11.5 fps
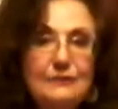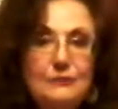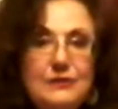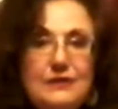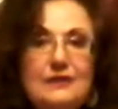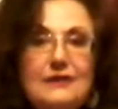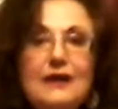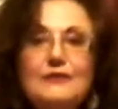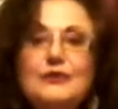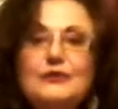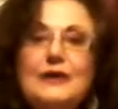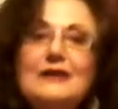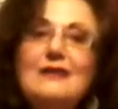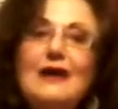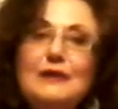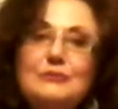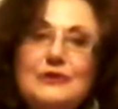and we didn't have a great
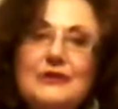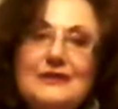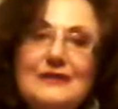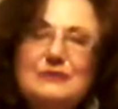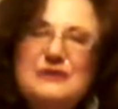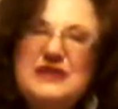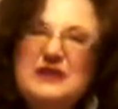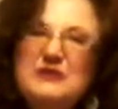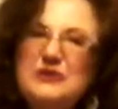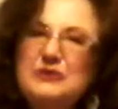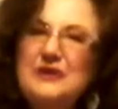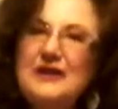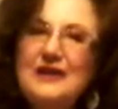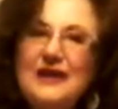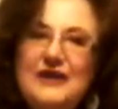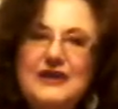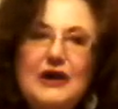library that would give you
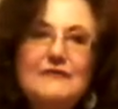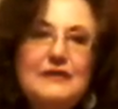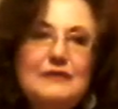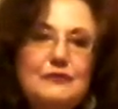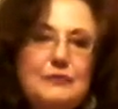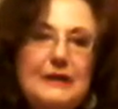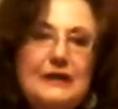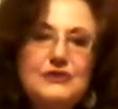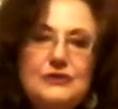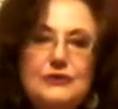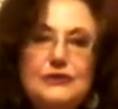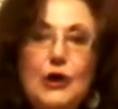enough information.